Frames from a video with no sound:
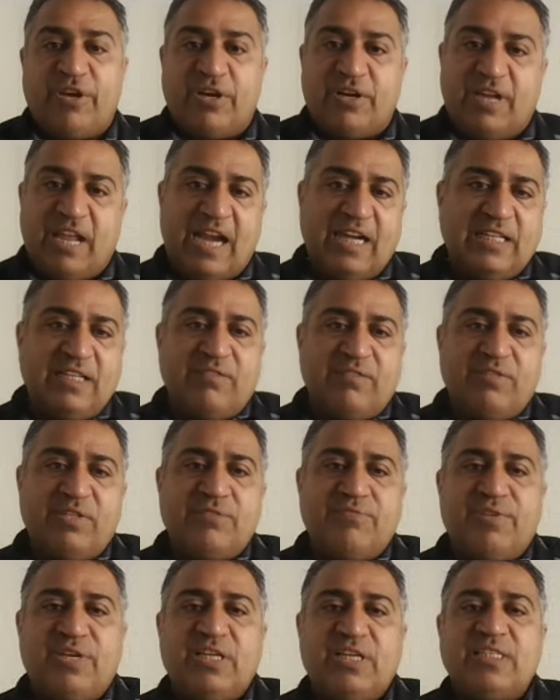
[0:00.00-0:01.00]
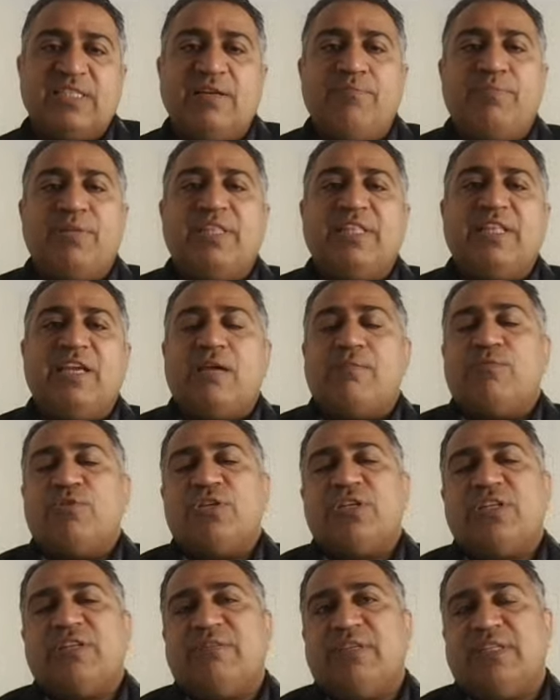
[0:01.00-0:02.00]
For hacktivists, for example, they are
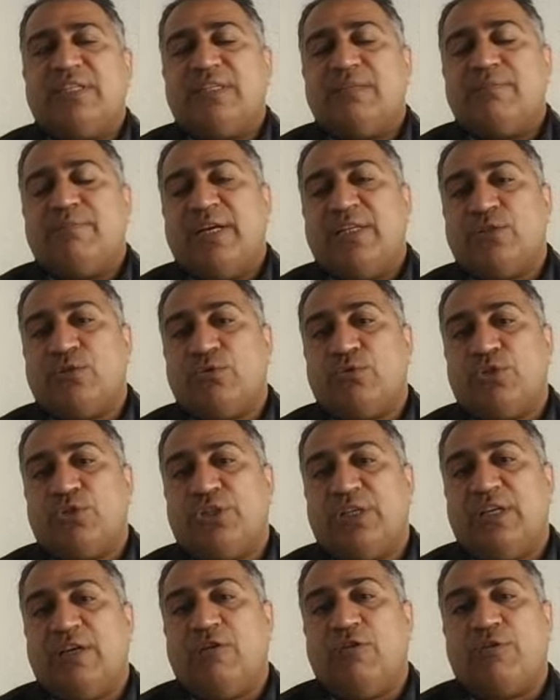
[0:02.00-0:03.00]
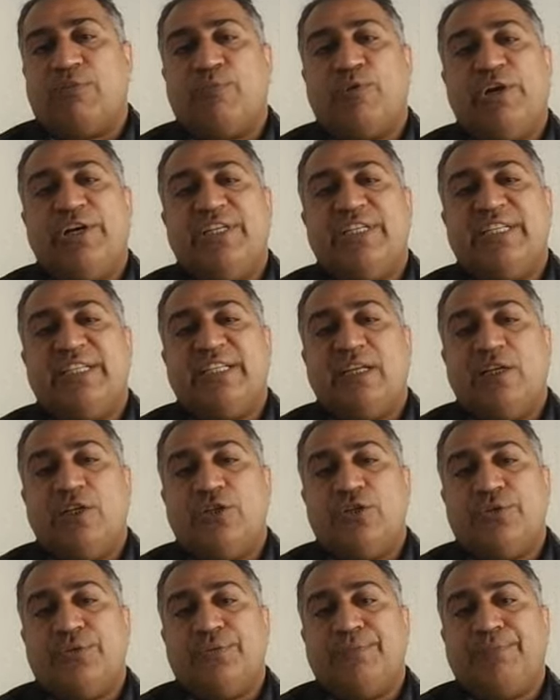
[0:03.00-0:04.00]
motivated by social or political
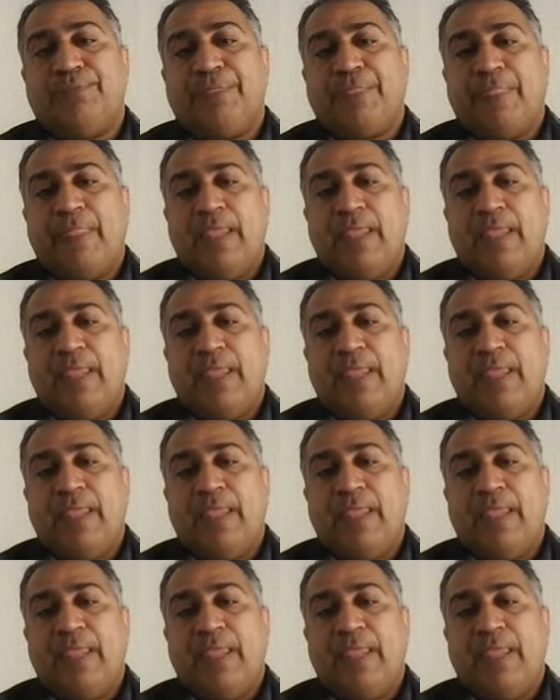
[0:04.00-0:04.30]
issue.